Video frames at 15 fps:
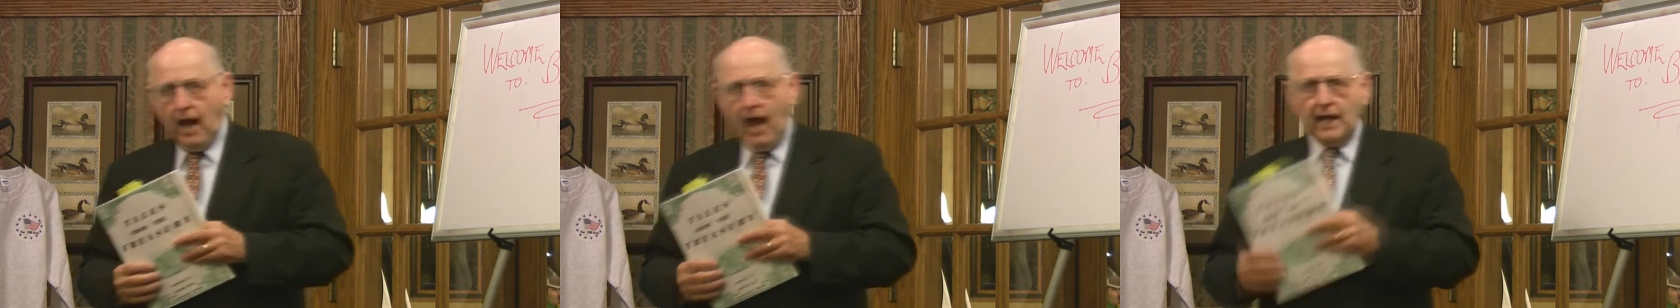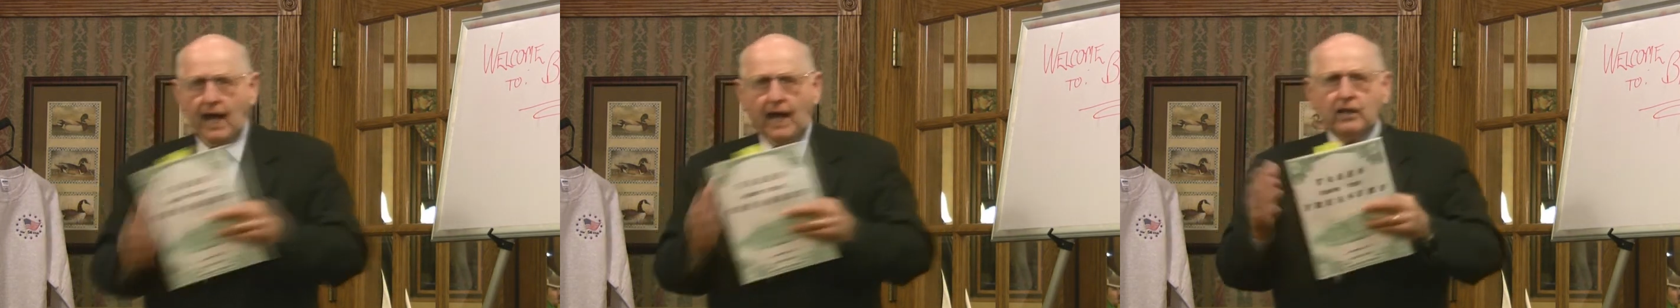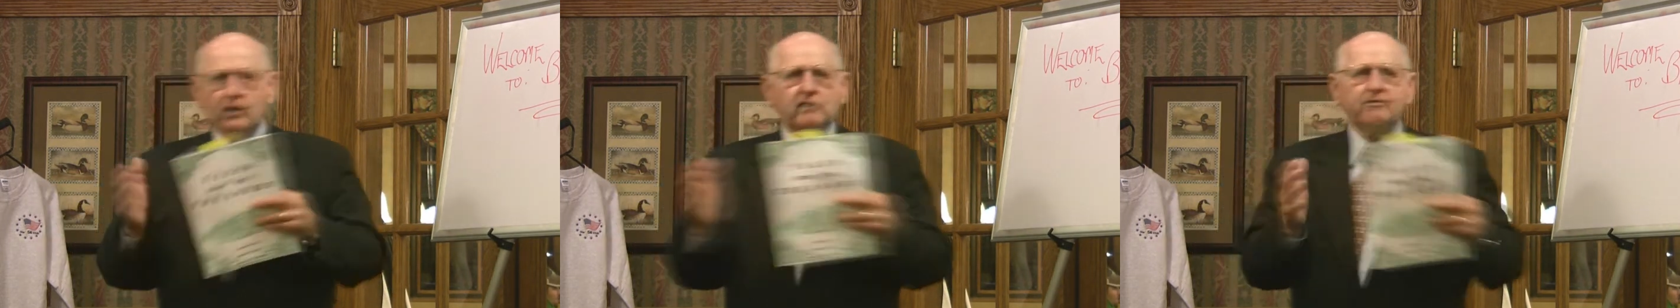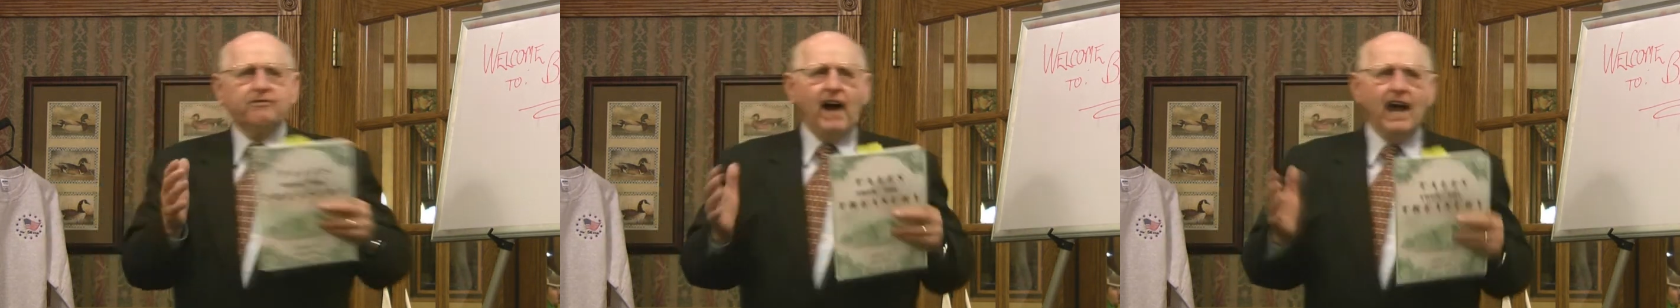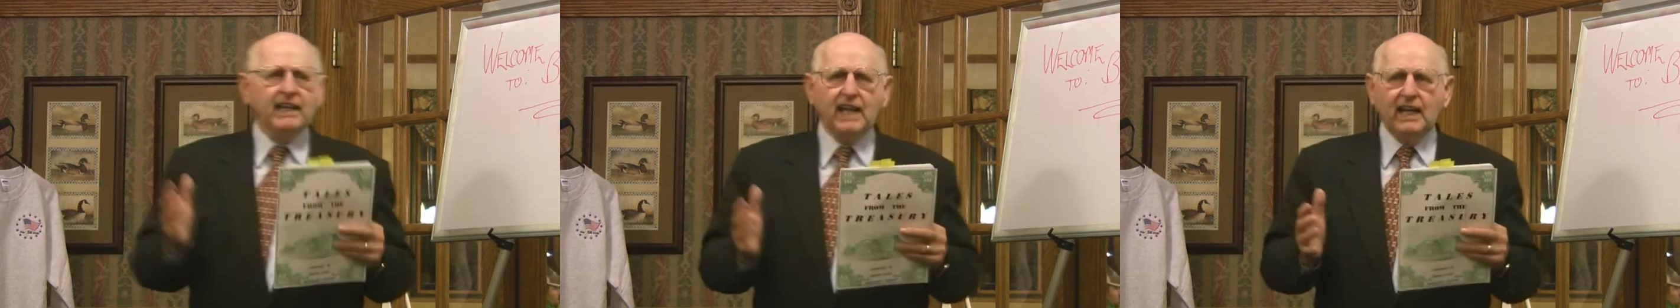And I couldn't
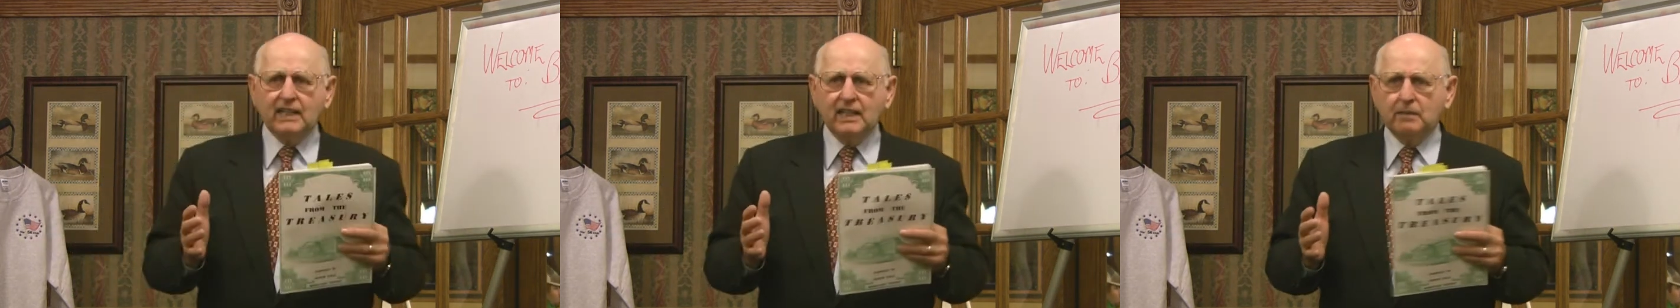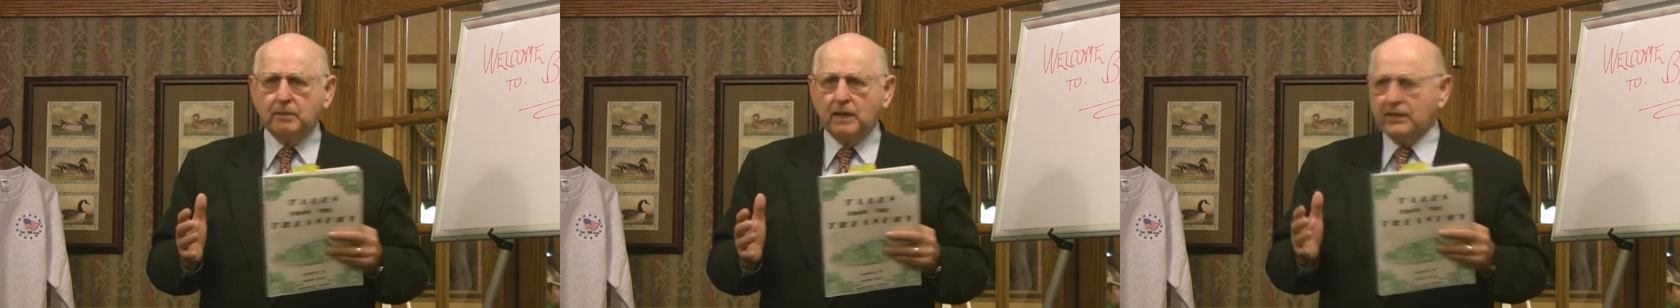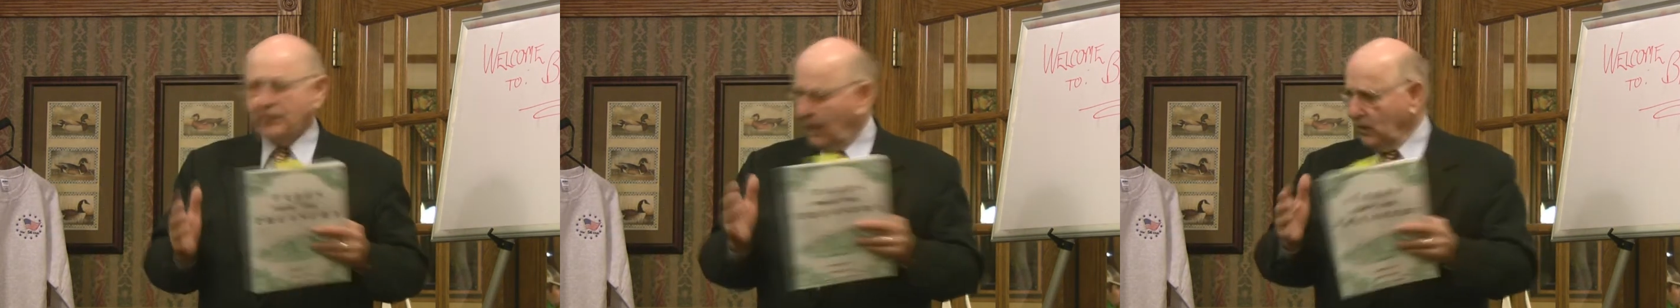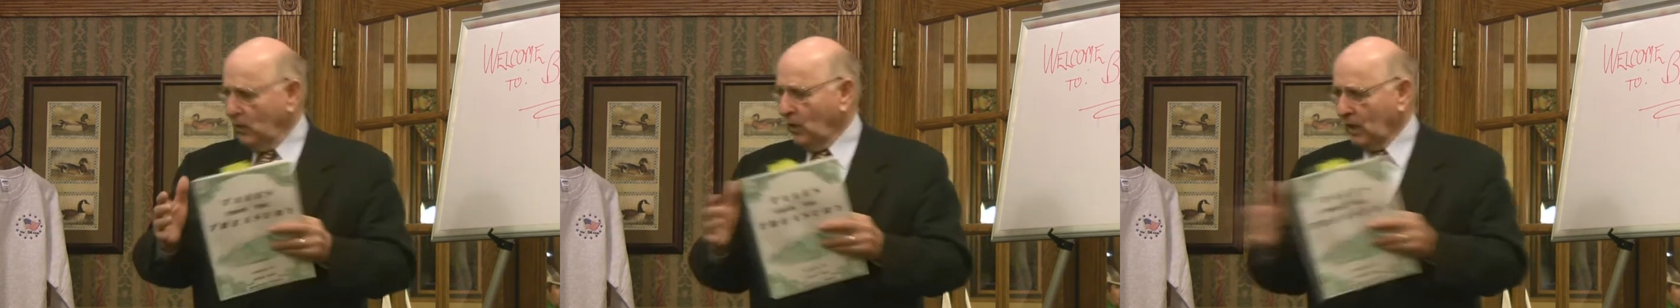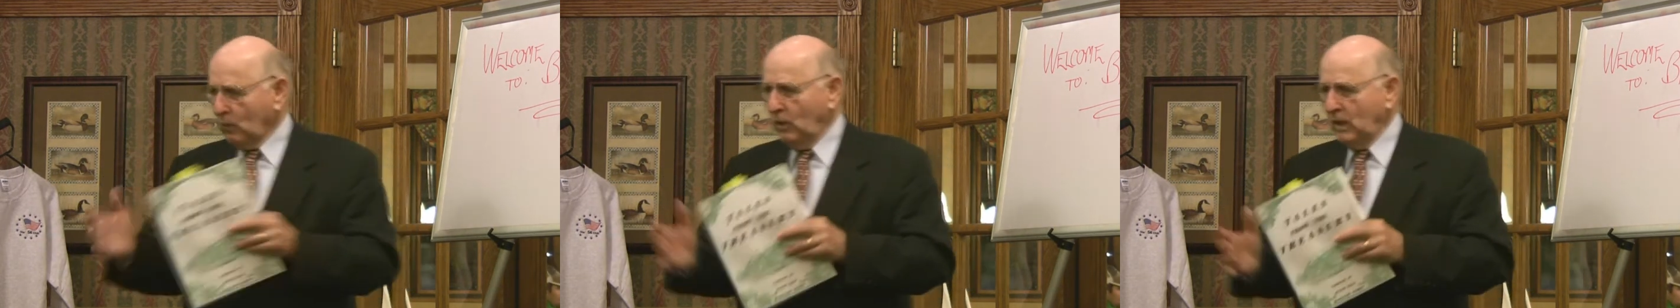find that anyplace. I knew
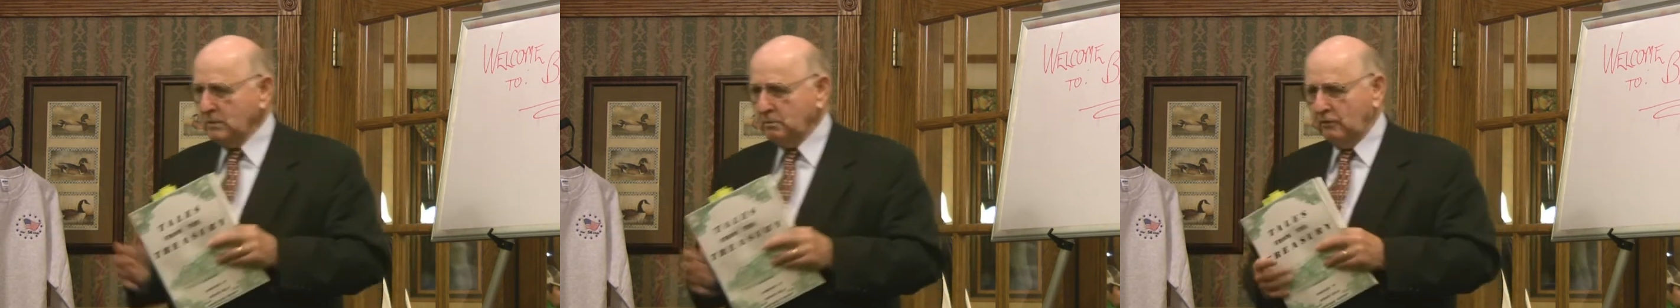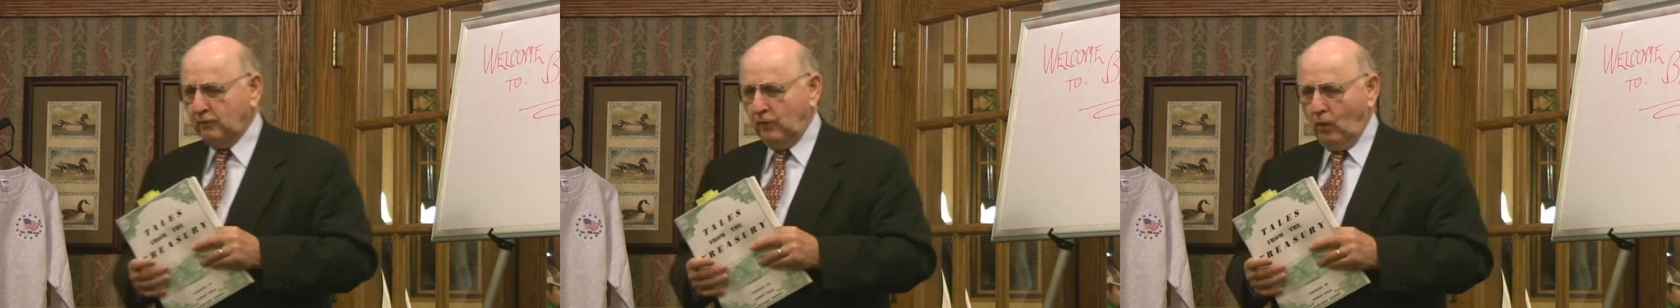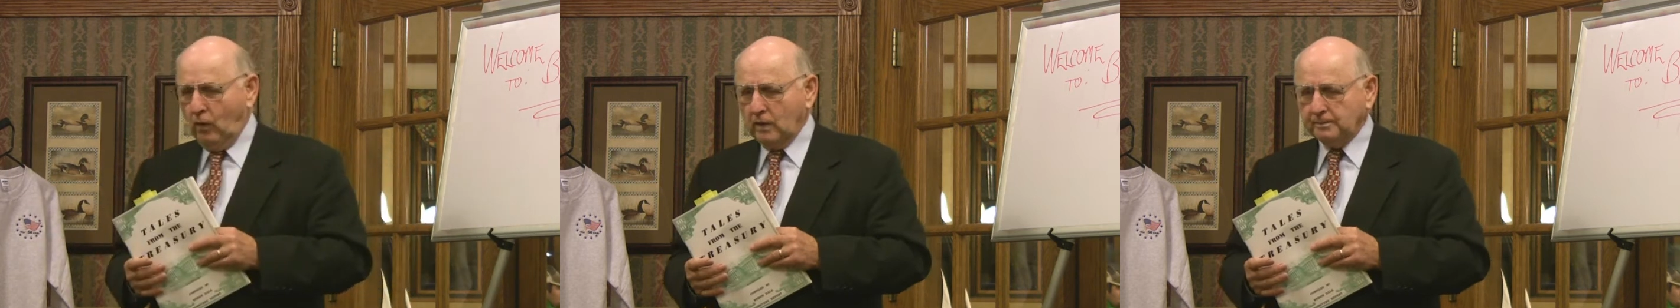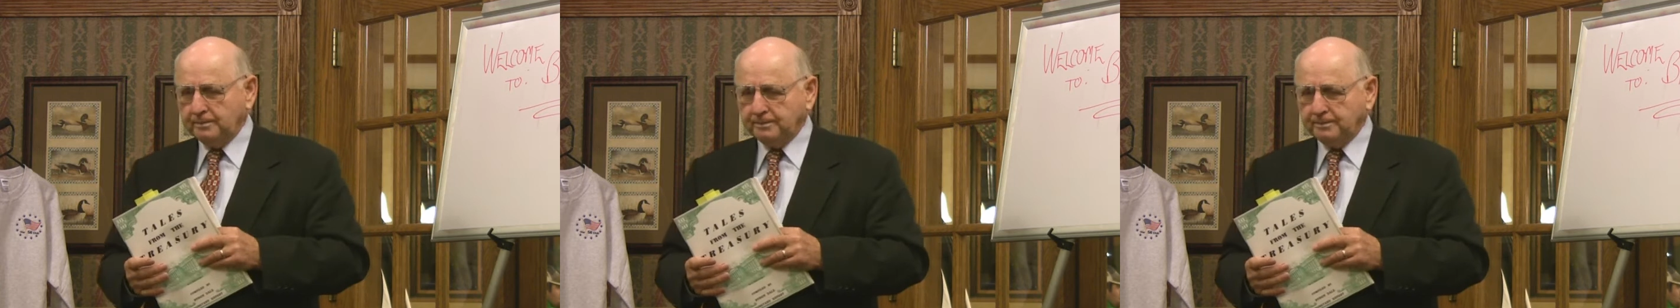what it was before.